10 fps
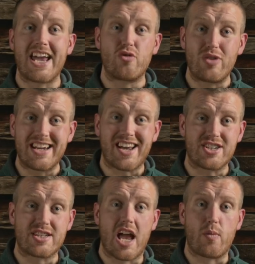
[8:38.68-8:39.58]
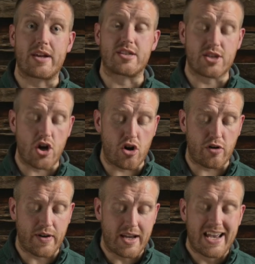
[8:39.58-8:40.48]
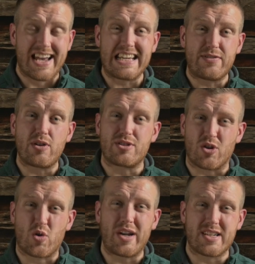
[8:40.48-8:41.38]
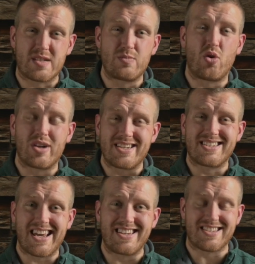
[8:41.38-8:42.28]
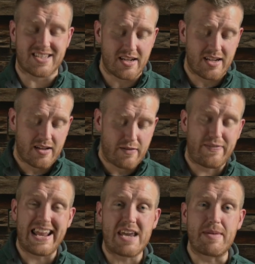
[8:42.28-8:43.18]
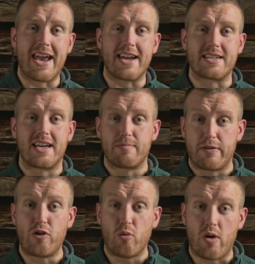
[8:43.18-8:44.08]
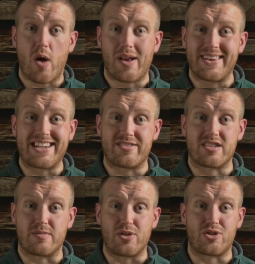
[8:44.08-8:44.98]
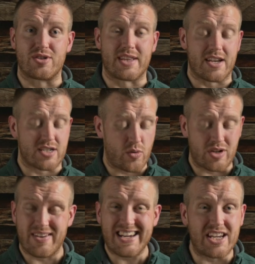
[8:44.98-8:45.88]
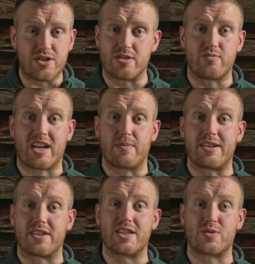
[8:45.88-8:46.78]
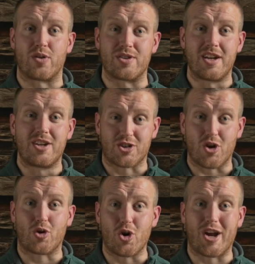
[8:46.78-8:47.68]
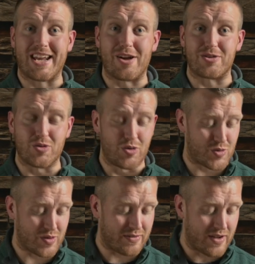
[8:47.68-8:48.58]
a really nice lightweight stove, and even though it's got quite a small intense flame head, performed quite well in the heat distribution there, so I wouldn't have any issues in recommending this one to go cooking outdoors with.